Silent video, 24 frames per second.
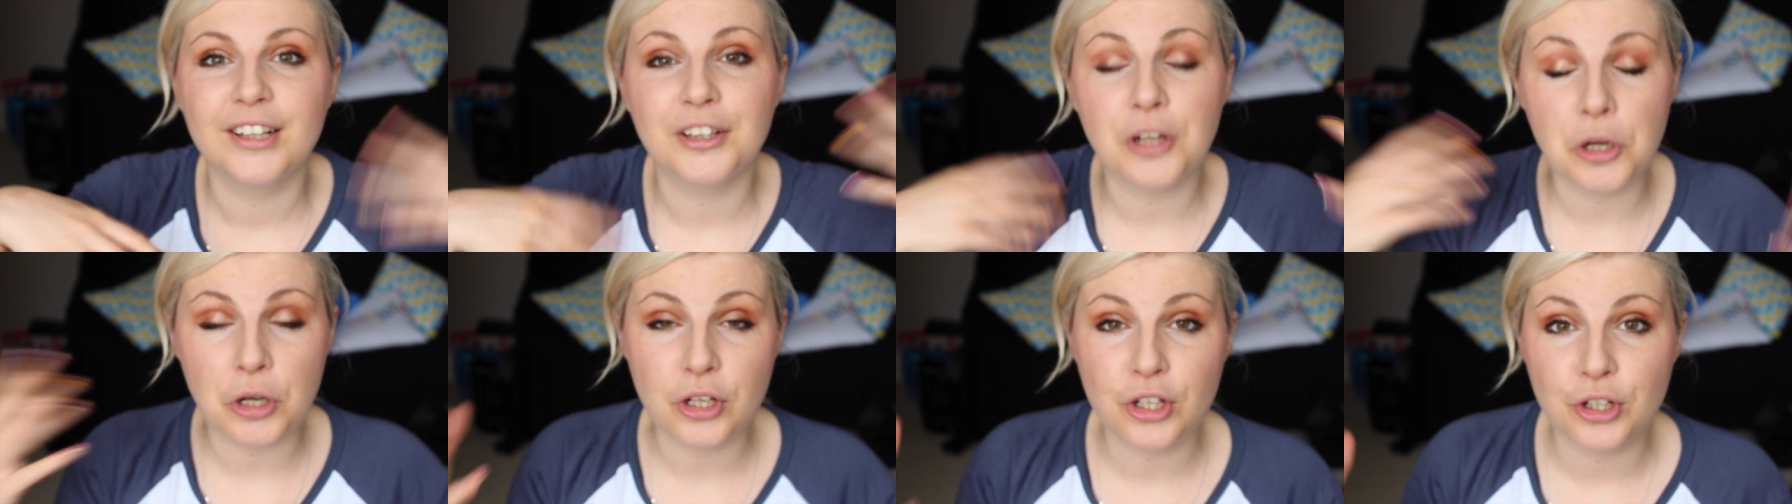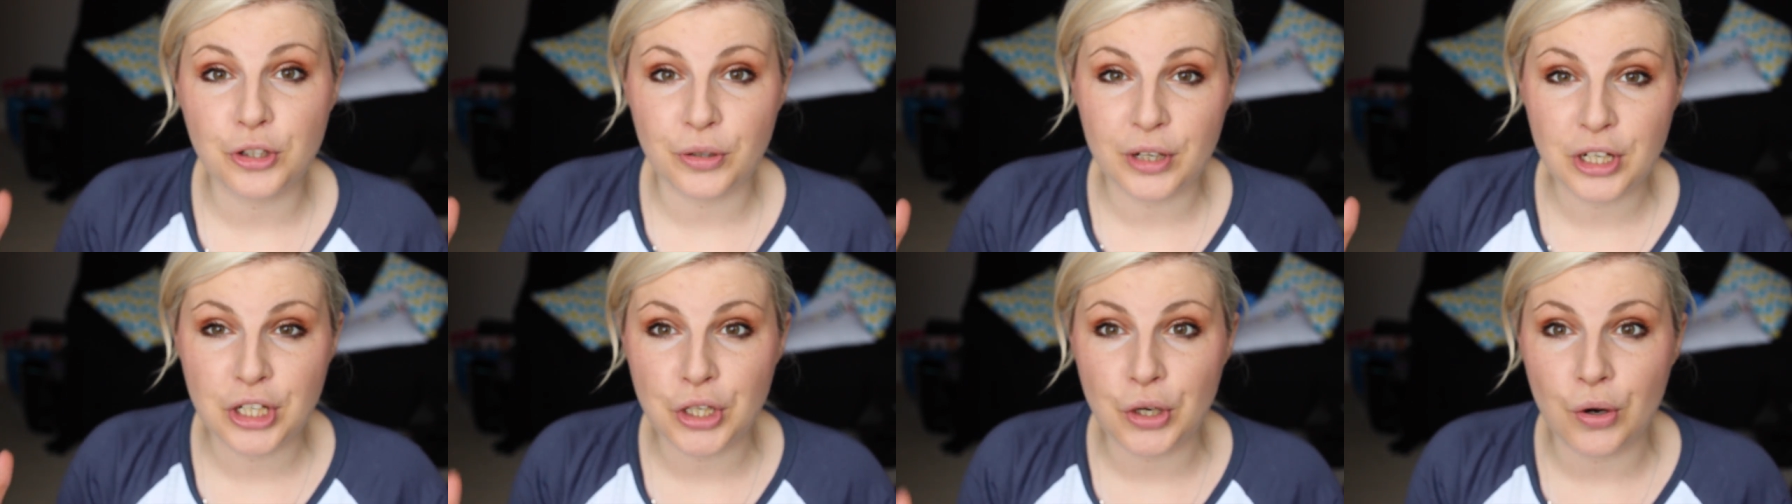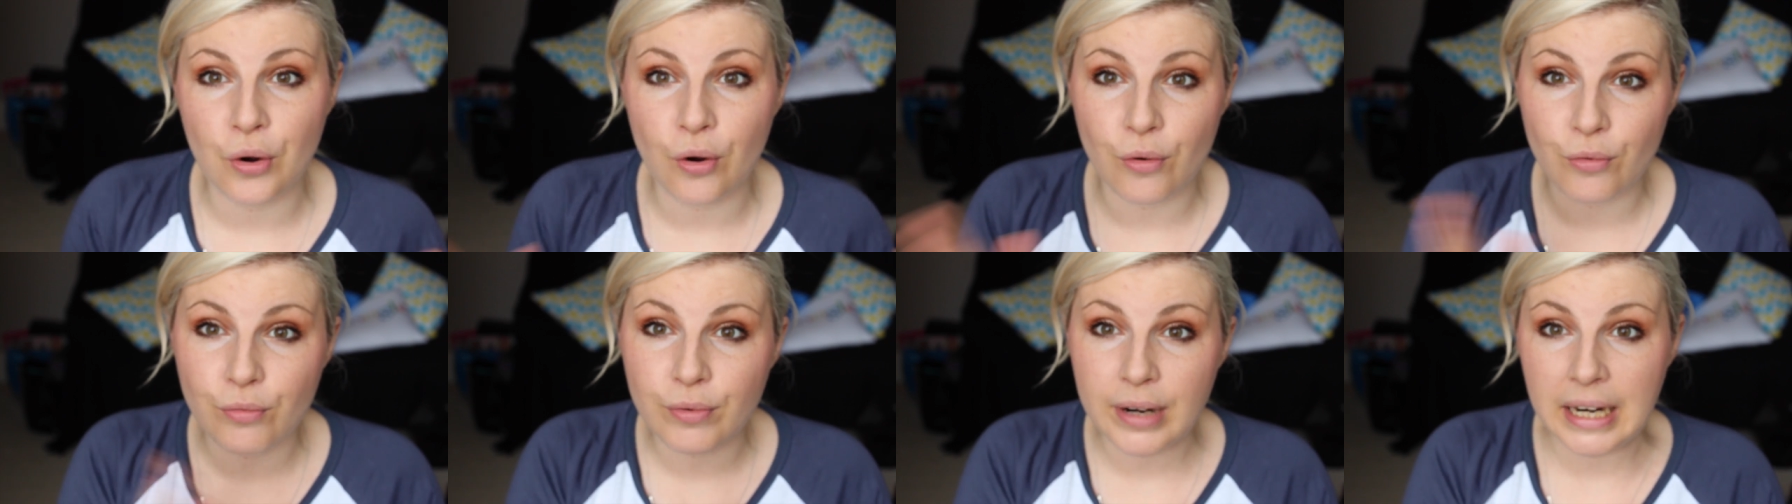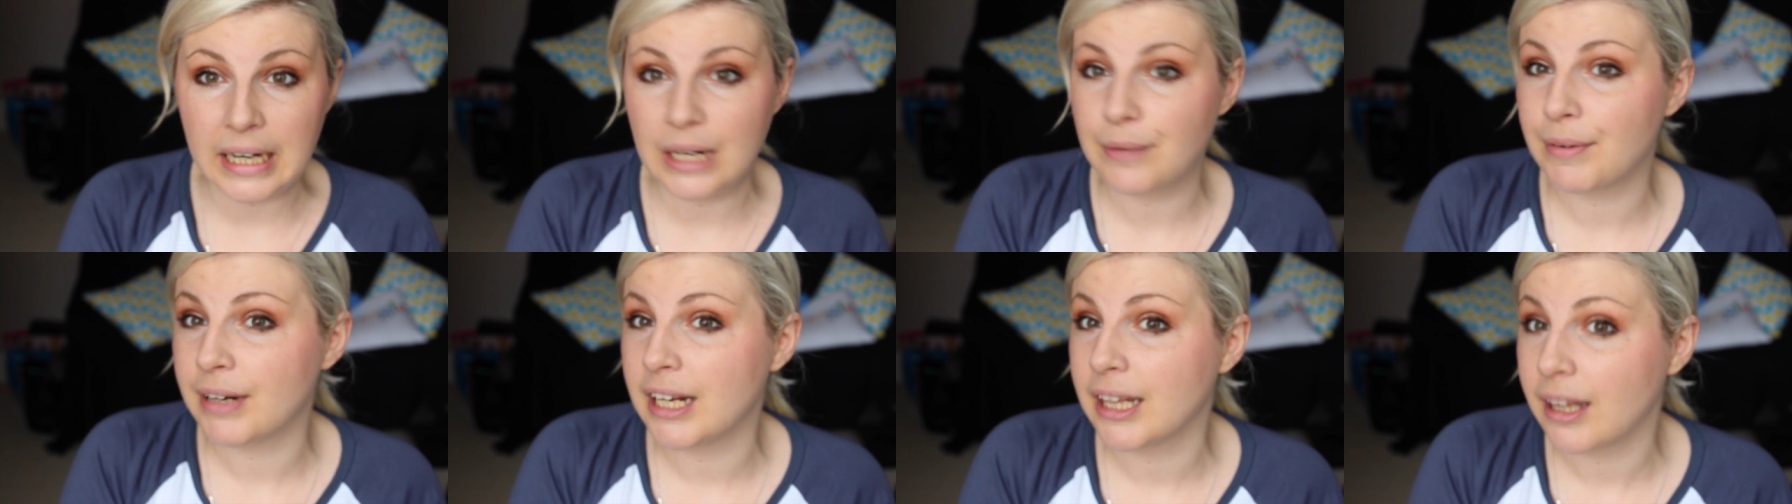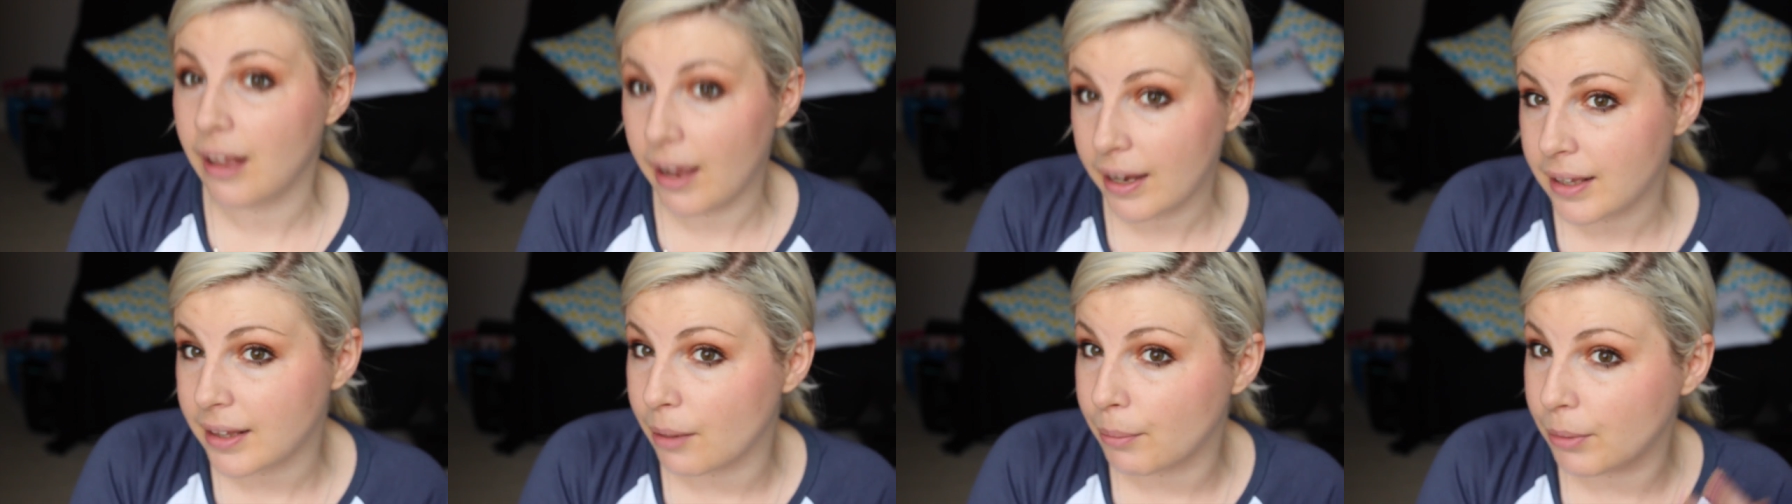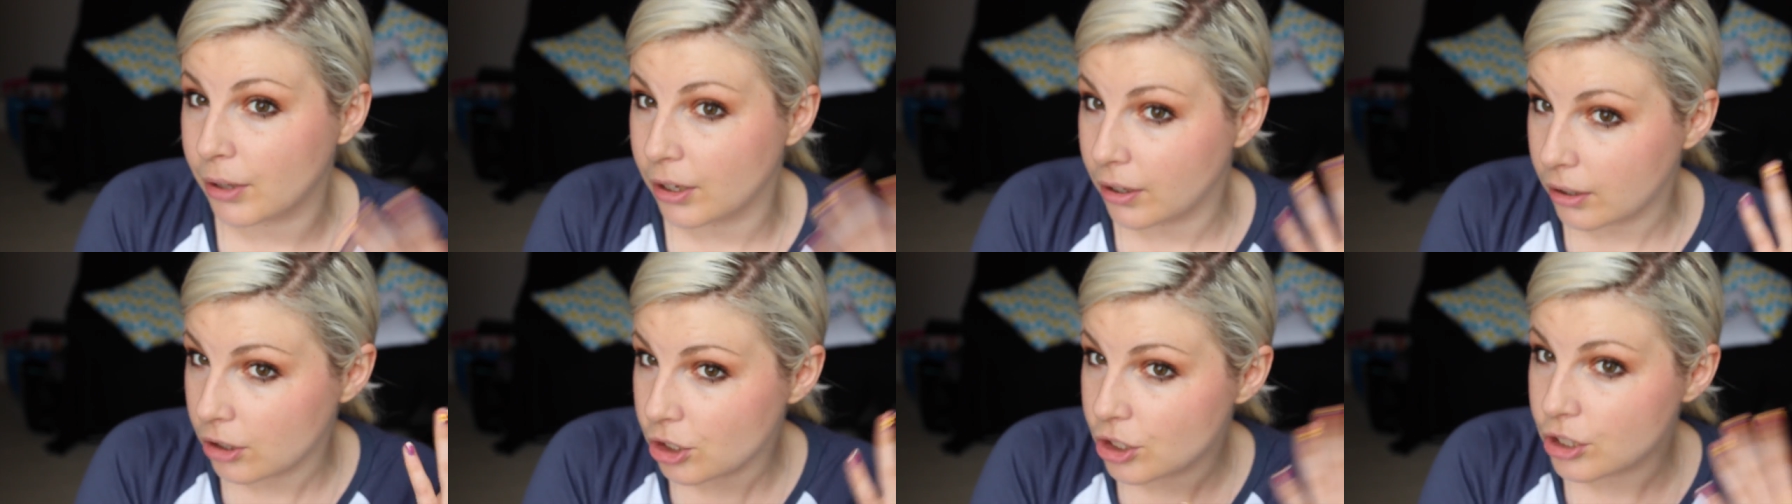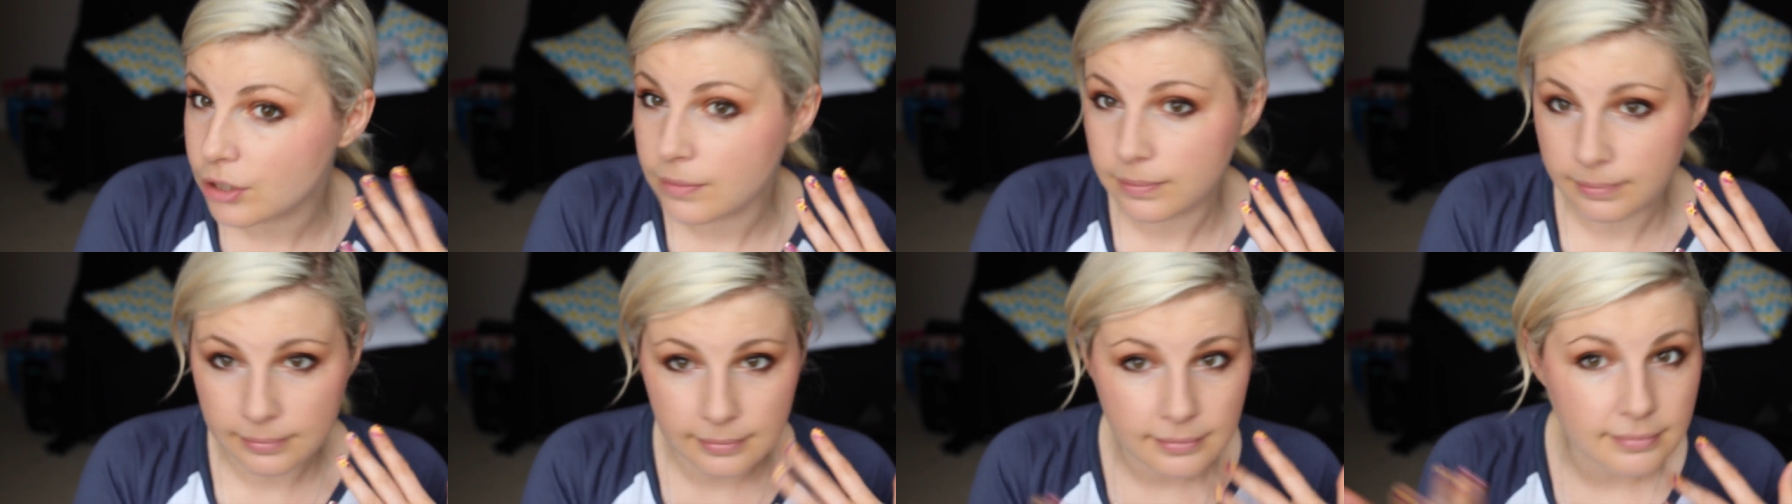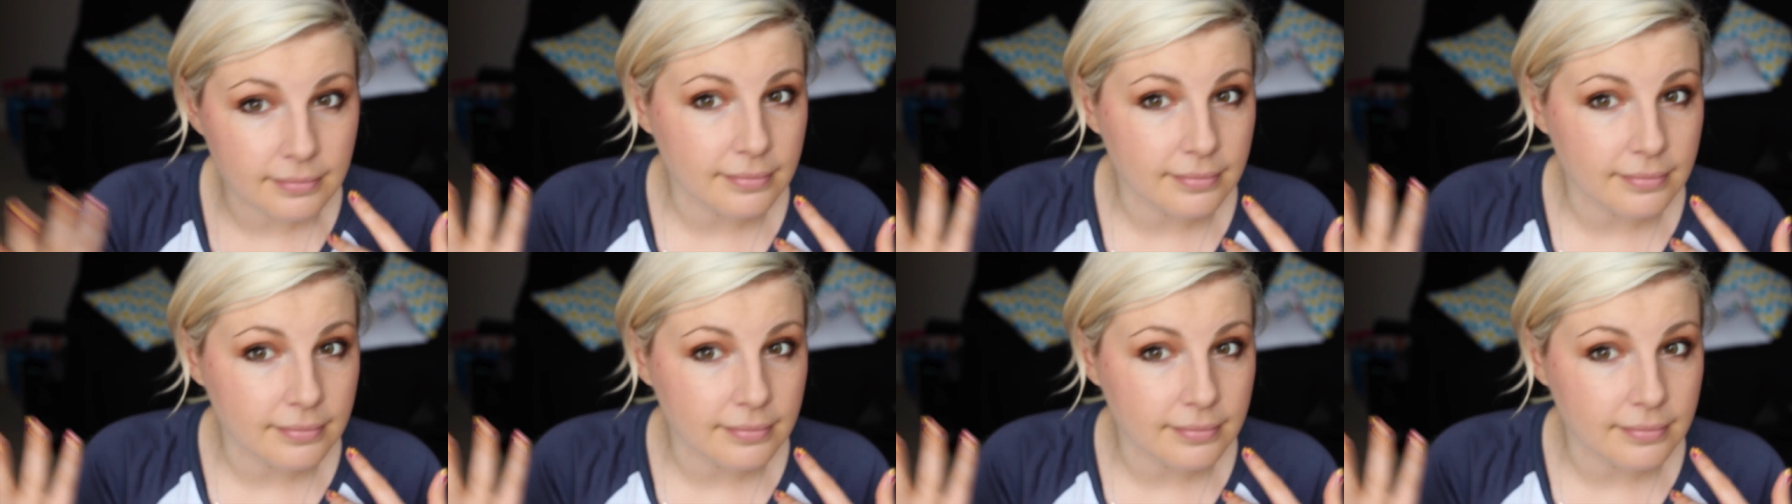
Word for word: long story short, really, really like that blush.